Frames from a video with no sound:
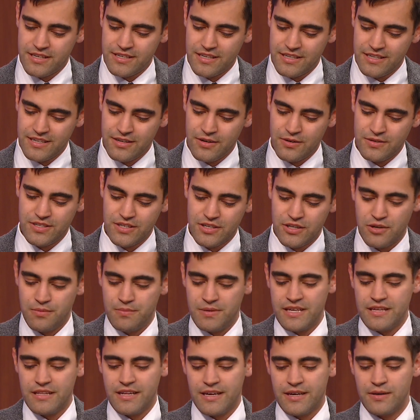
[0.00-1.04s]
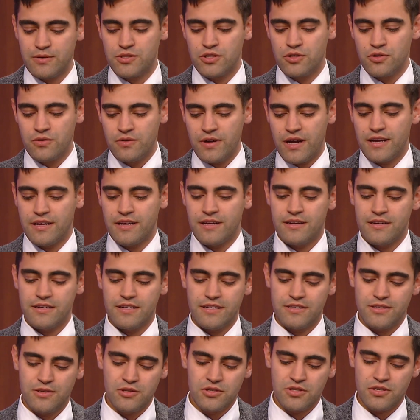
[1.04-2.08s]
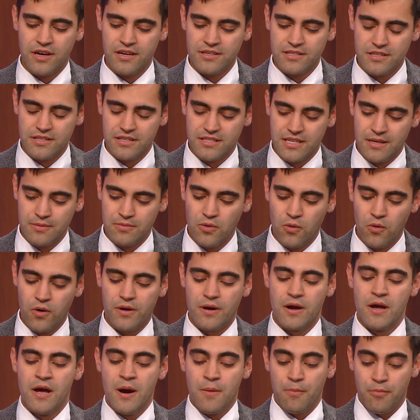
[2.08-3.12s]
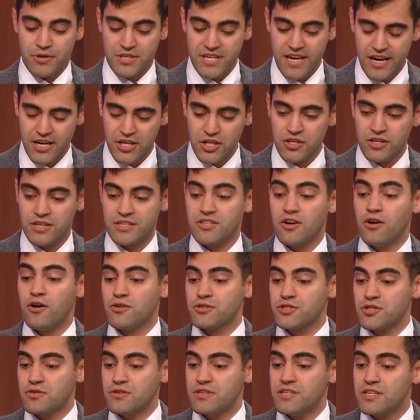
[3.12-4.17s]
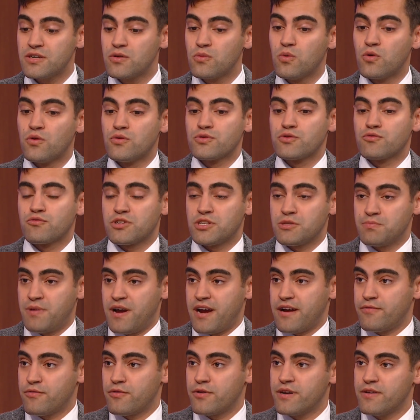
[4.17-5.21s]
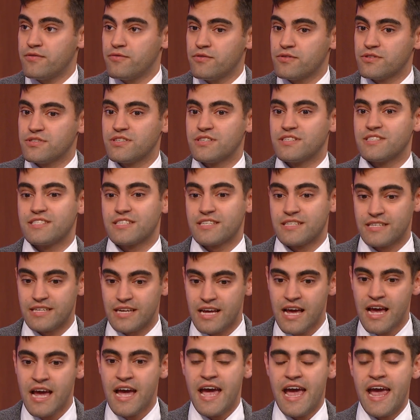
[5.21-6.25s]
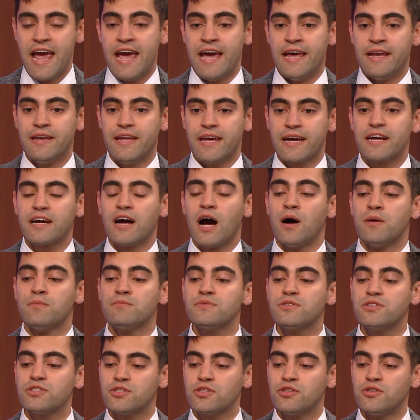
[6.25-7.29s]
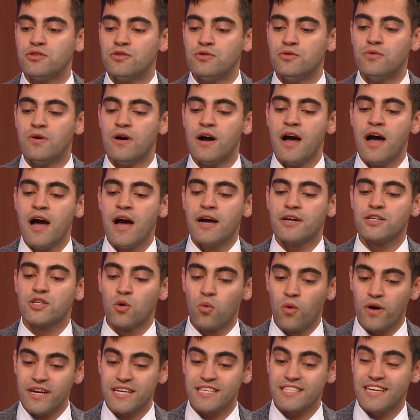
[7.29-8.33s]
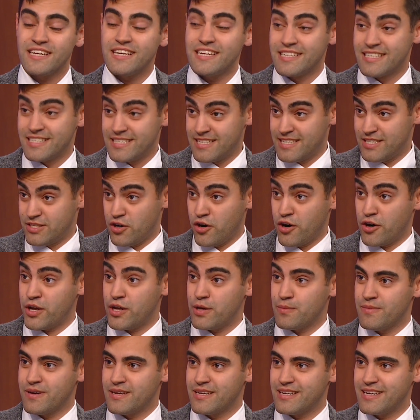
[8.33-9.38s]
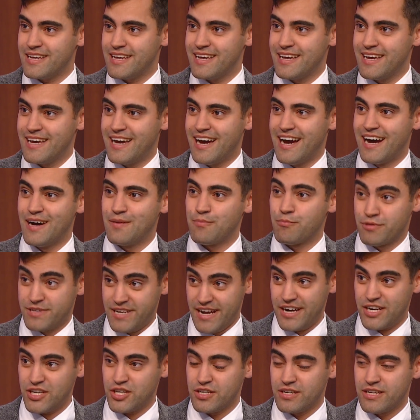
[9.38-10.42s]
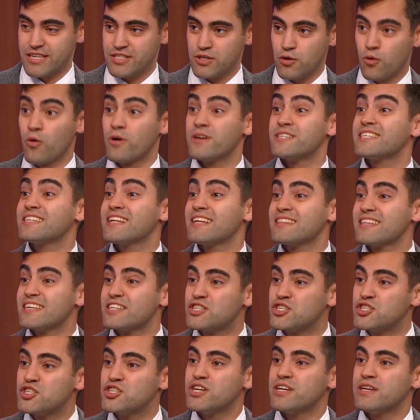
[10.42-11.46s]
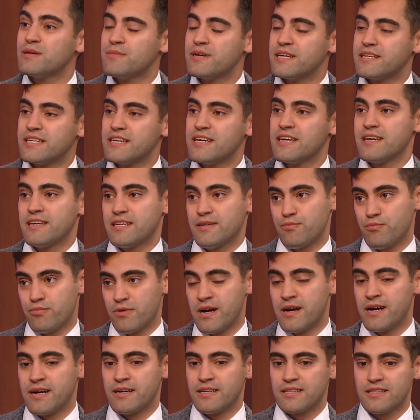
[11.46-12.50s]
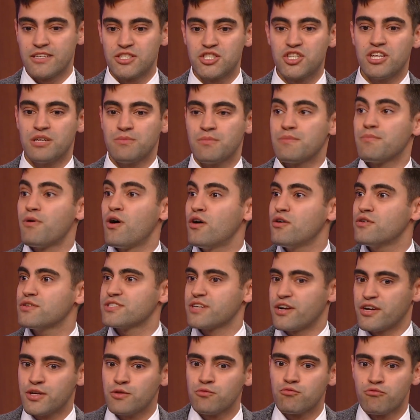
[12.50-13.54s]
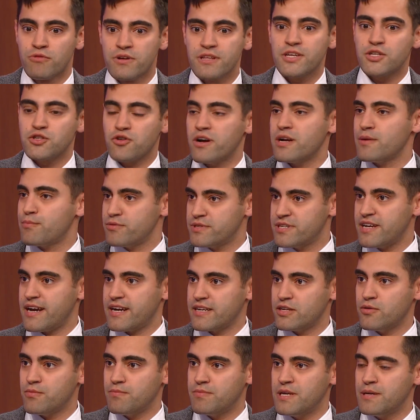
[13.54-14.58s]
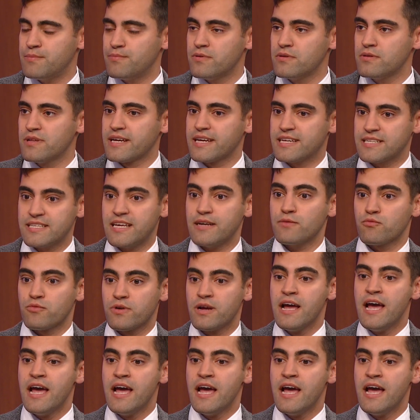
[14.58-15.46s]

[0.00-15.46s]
you know, it could be like two sides of the same coin. Protectionist also equals respect for differences, and it comes to what extent is this argument protectionist, or is it a legitimate legitimate policy? Are you really trying to protect your people? Like, is that